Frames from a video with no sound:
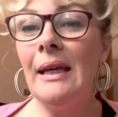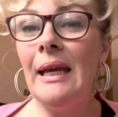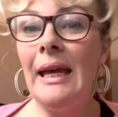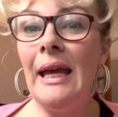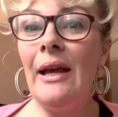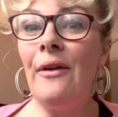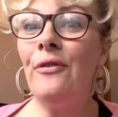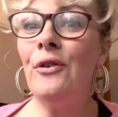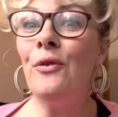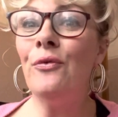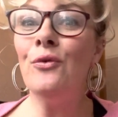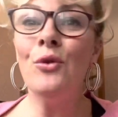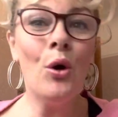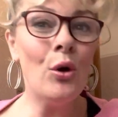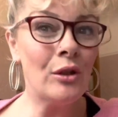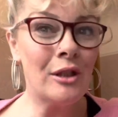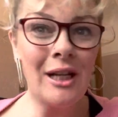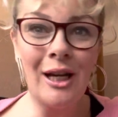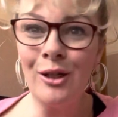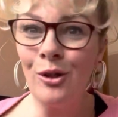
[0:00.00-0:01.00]
If you've
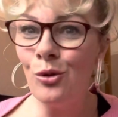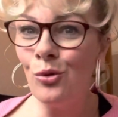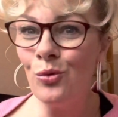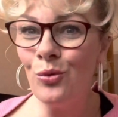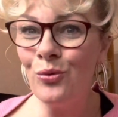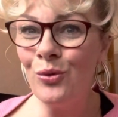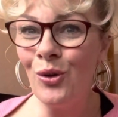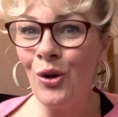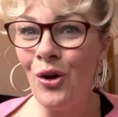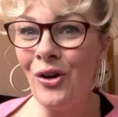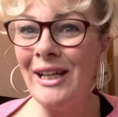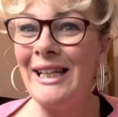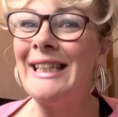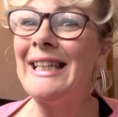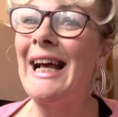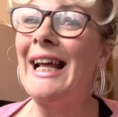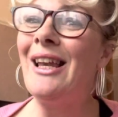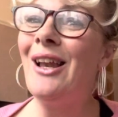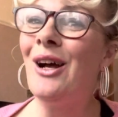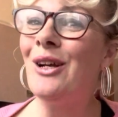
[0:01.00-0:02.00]
not done an awful lot in
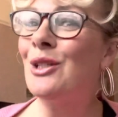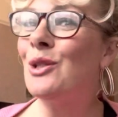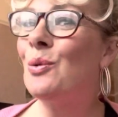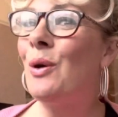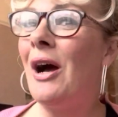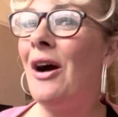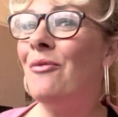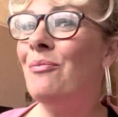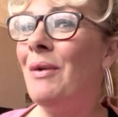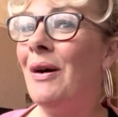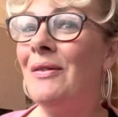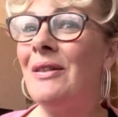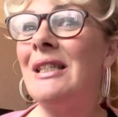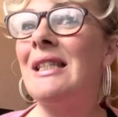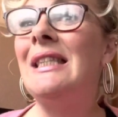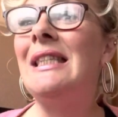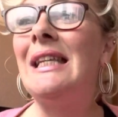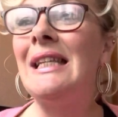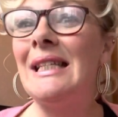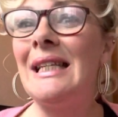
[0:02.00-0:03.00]
that last 12
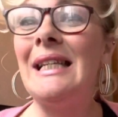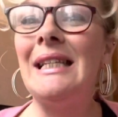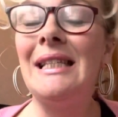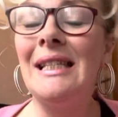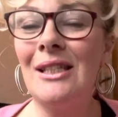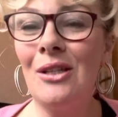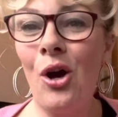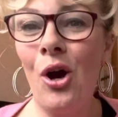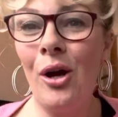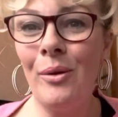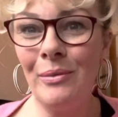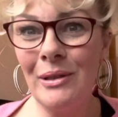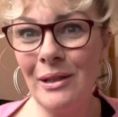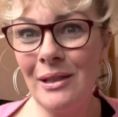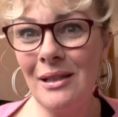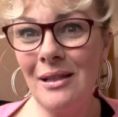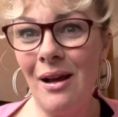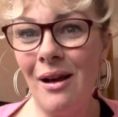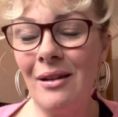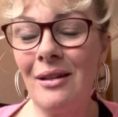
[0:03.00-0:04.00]
months, this is the time to
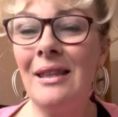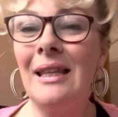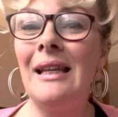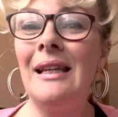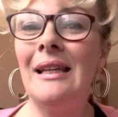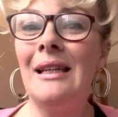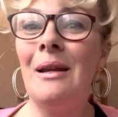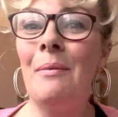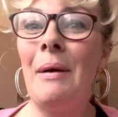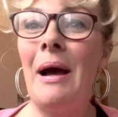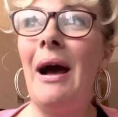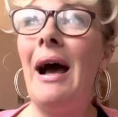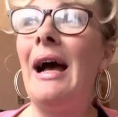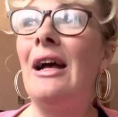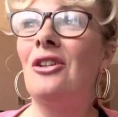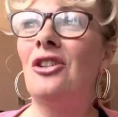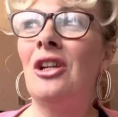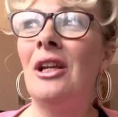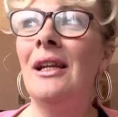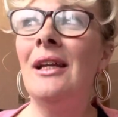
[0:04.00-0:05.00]
start thinking about,
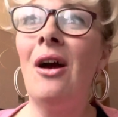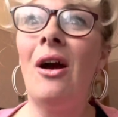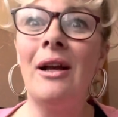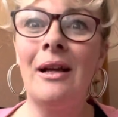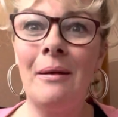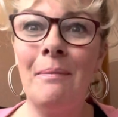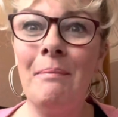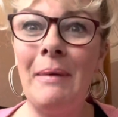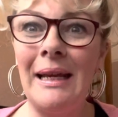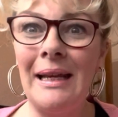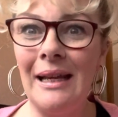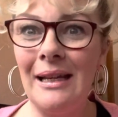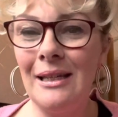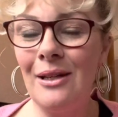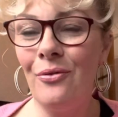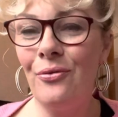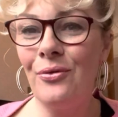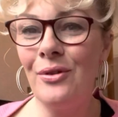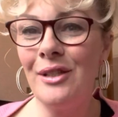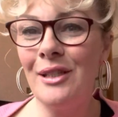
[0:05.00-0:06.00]
actually, I can make a
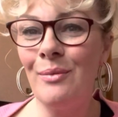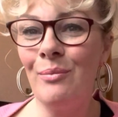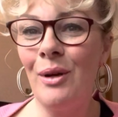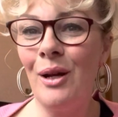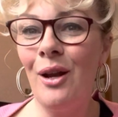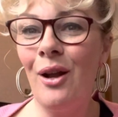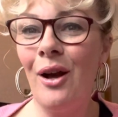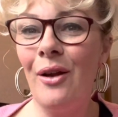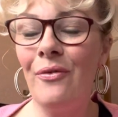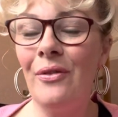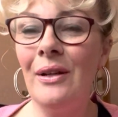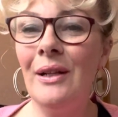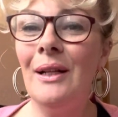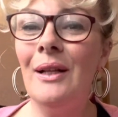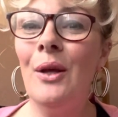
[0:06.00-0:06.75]
difference in my life.